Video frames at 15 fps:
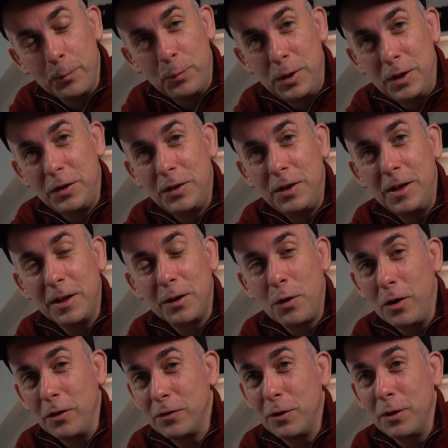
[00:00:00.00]
PC and
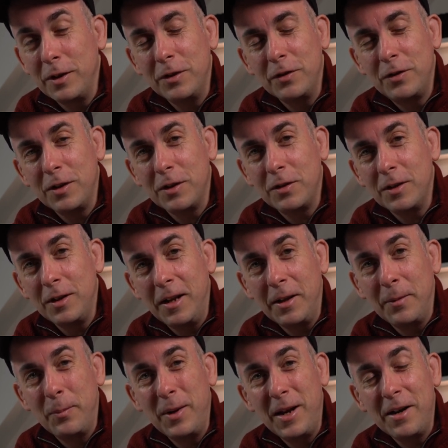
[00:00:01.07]
console is just a
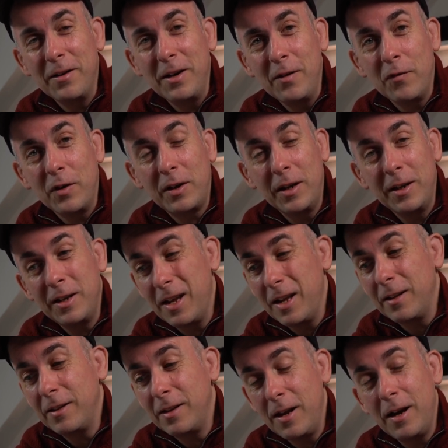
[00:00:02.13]
lot better if I can
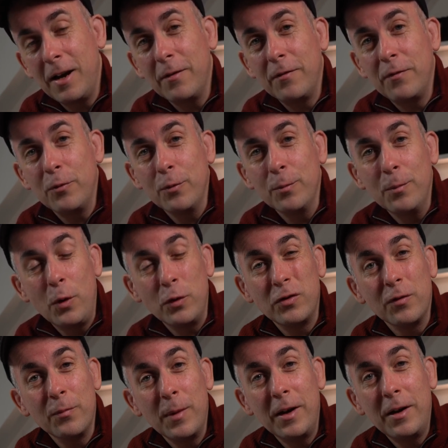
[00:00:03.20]
get there for
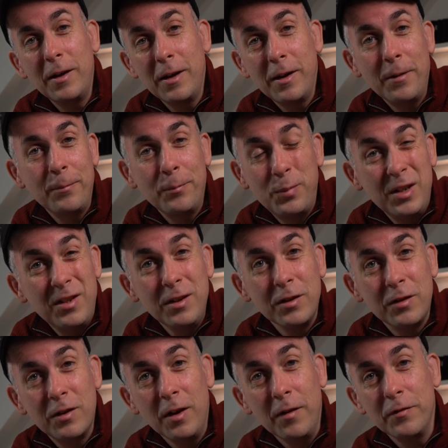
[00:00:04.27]
most of my
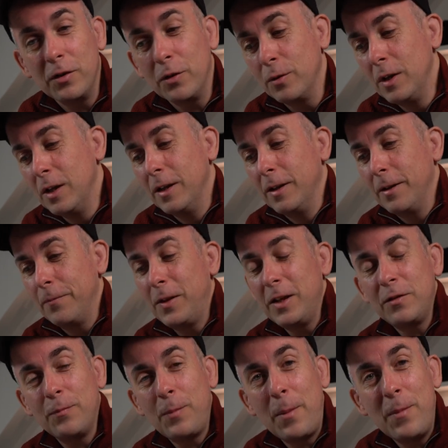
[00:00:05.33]
business stuff. So
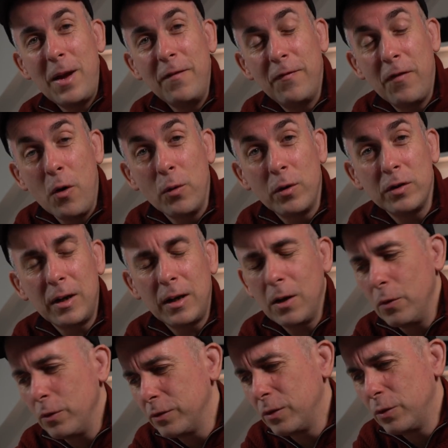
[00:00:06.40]
that's my main focus. I
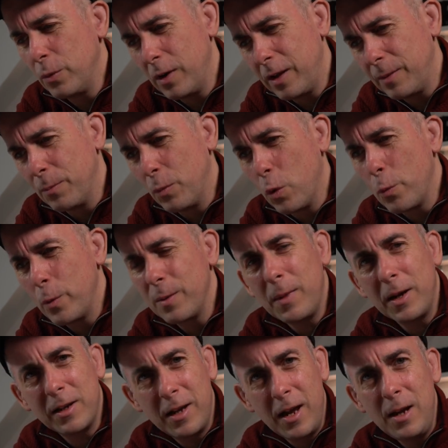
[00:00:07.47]
can also do a lot more with
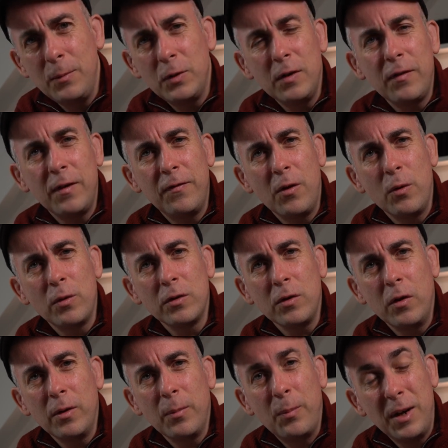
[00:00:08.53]
my games if I focus
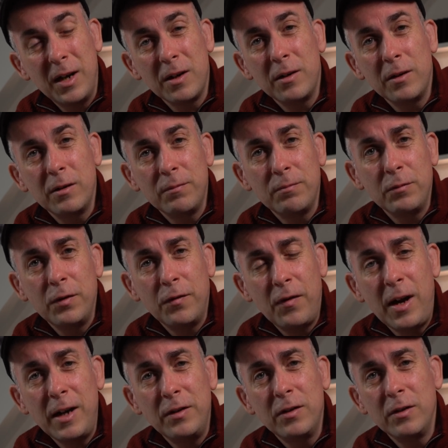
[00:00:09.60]
on the bigger
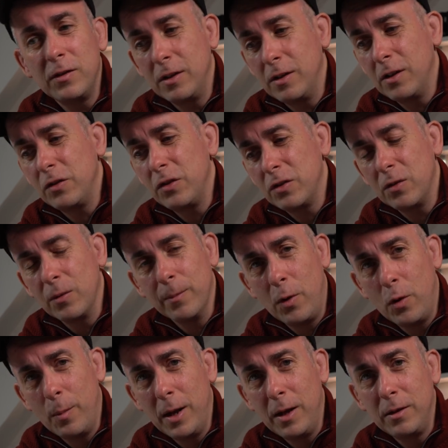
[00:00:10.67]
devices and not just on
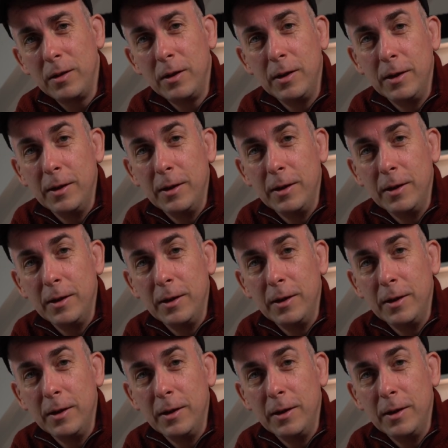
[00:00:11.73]
mobile.